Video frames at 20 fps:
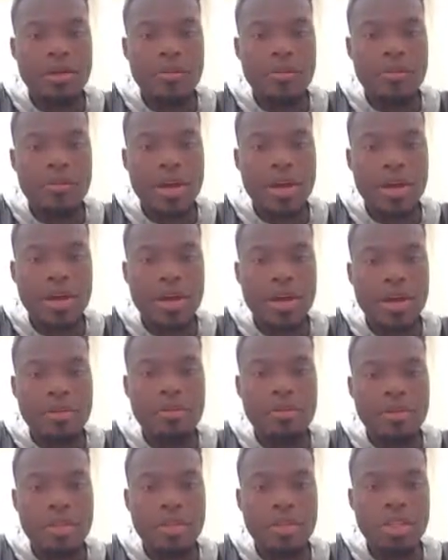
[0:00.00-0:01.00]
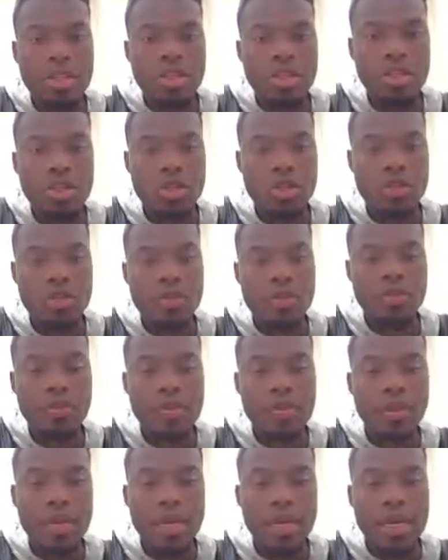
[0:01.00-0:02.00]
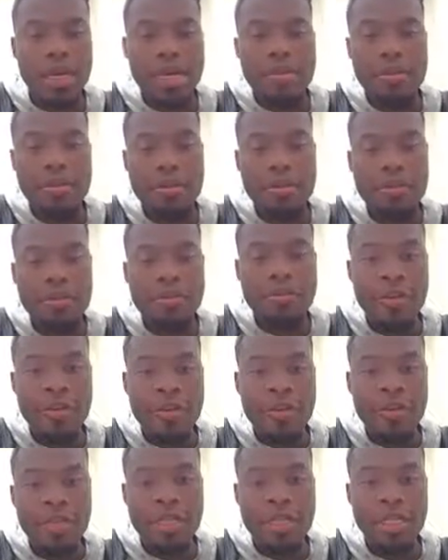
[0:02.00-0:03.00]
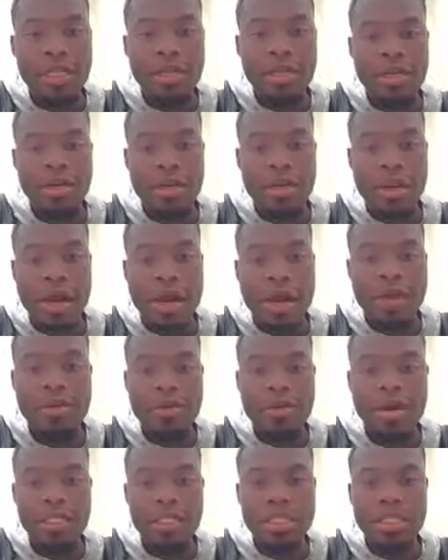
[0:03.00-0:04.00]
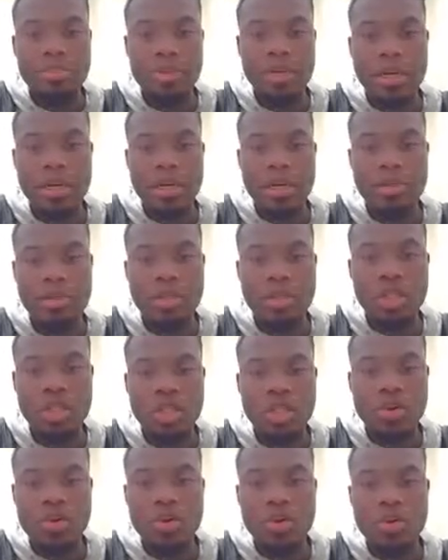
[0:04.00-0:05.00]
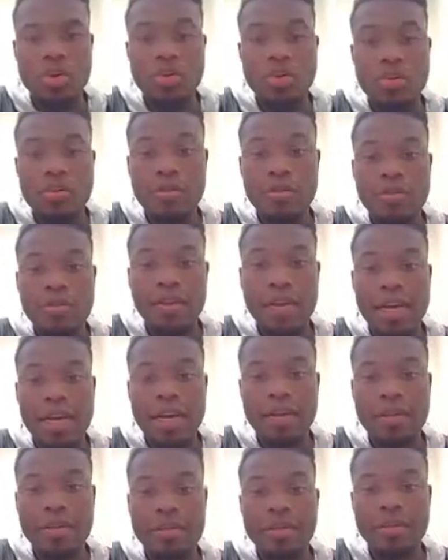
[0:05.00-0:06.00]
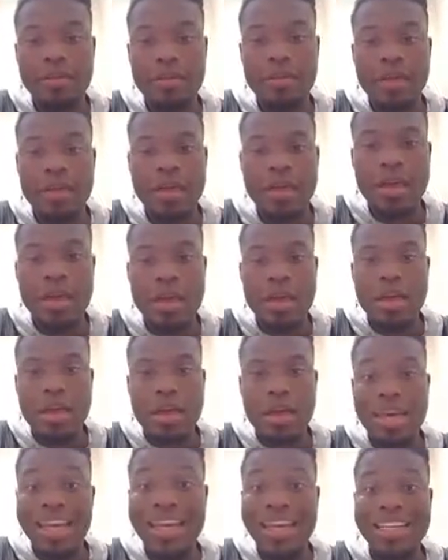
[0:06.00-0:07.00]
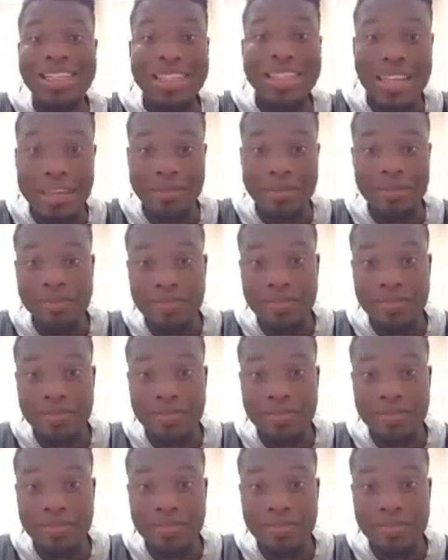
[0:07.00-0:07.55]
5, and 2, if I reverse it, I want it to become 2, 5, and 10.